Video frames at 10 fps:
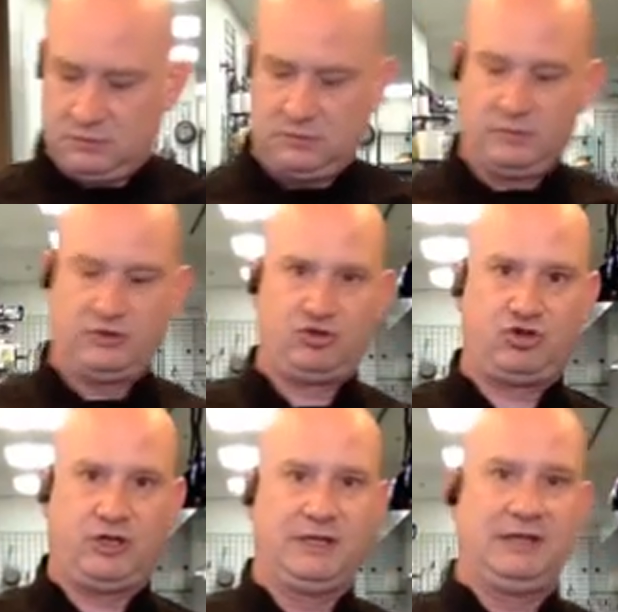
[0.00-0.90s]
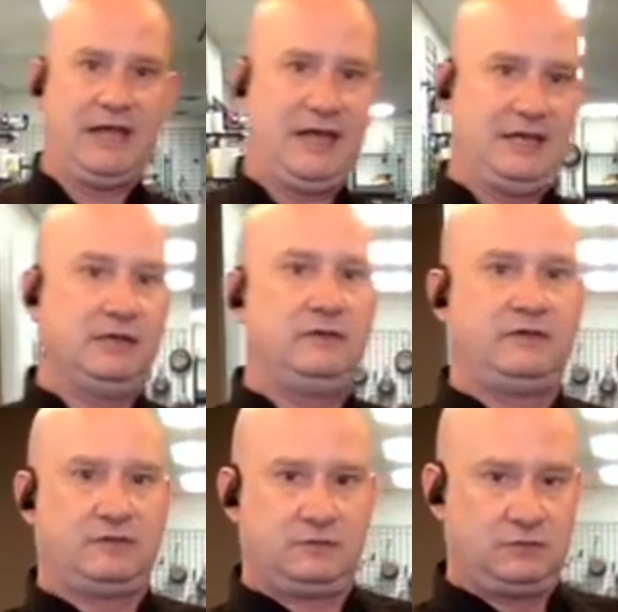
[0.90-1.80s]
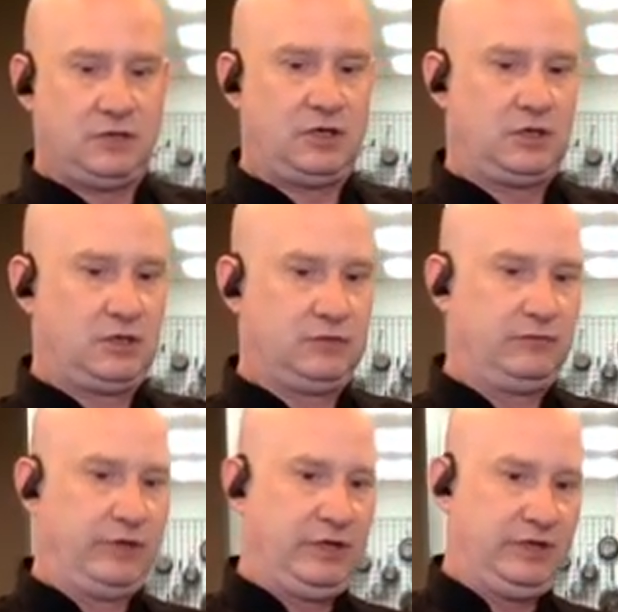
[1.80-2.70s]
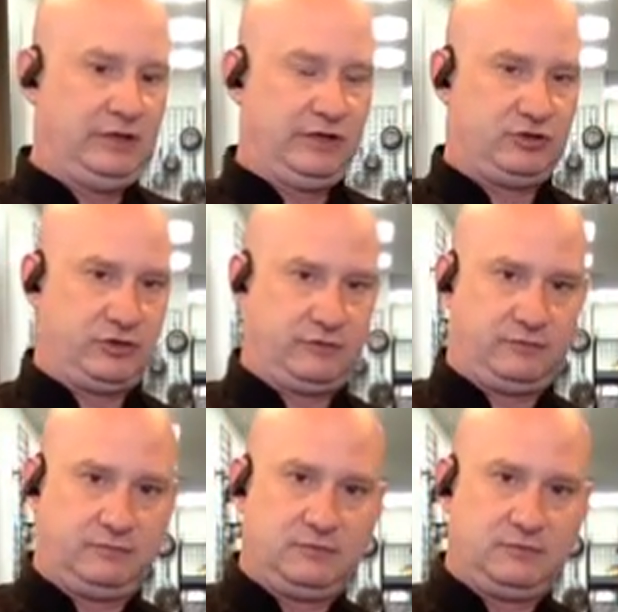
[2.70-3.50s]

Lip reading: which chicken legs are really delicious.